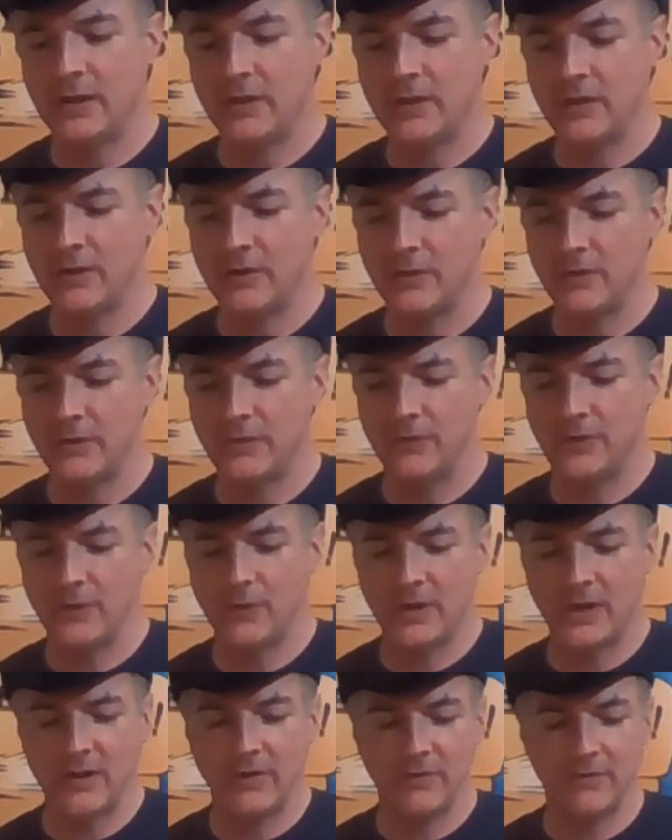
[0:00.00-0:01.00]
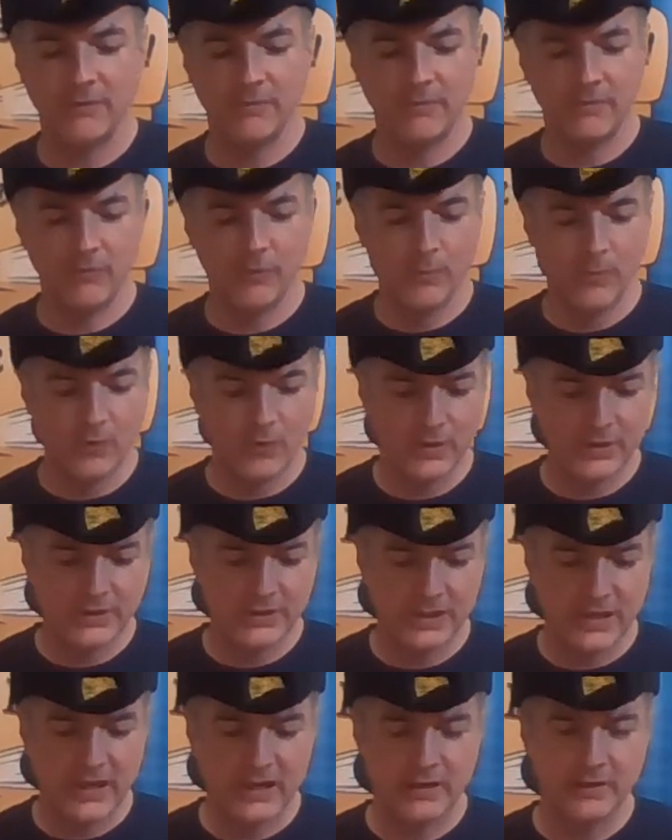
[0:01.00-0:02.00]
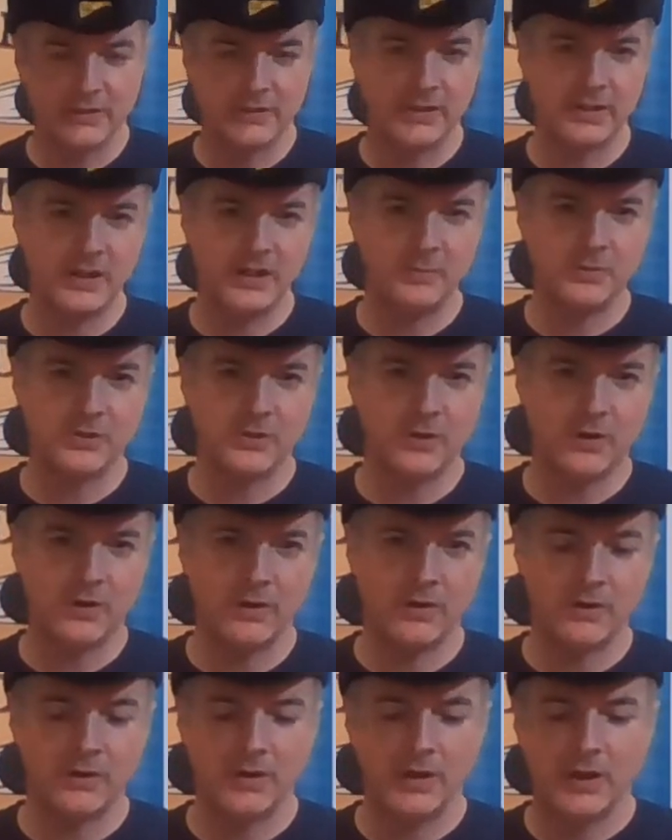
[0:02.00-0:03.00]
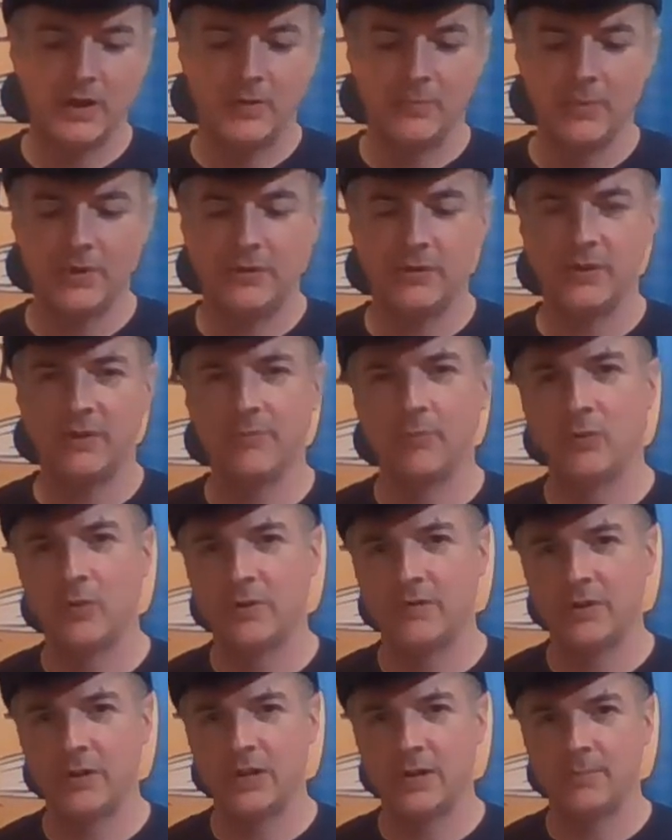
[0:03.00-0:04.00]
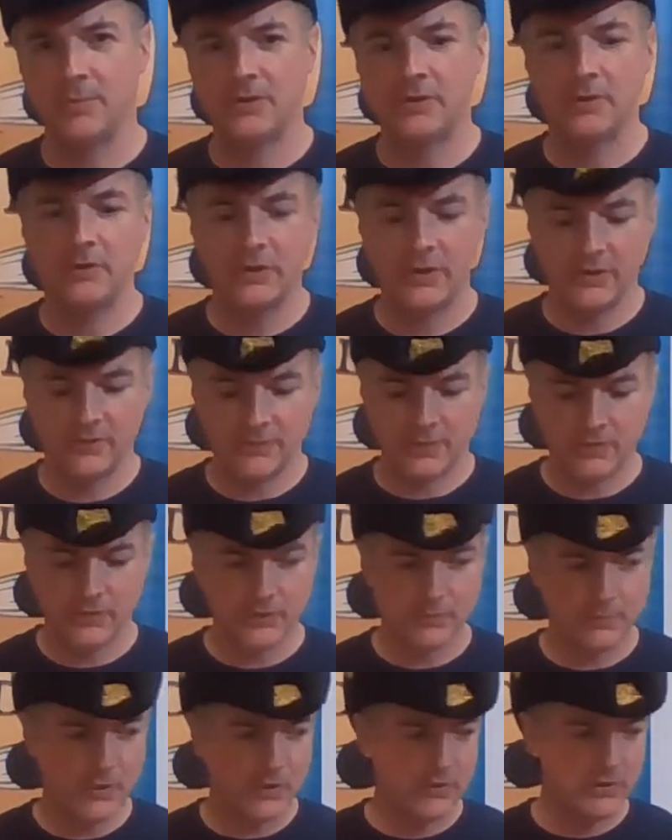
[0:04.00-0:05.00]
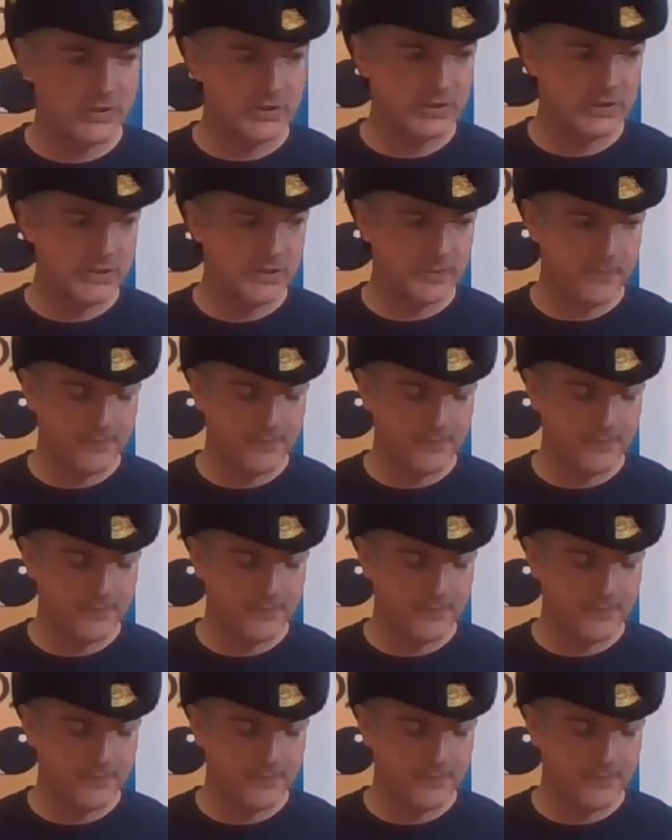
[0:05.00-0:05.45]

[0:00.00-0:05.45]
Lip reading: If you have more stacks, the game is harder, but you have more of an opportunity for those bonuses.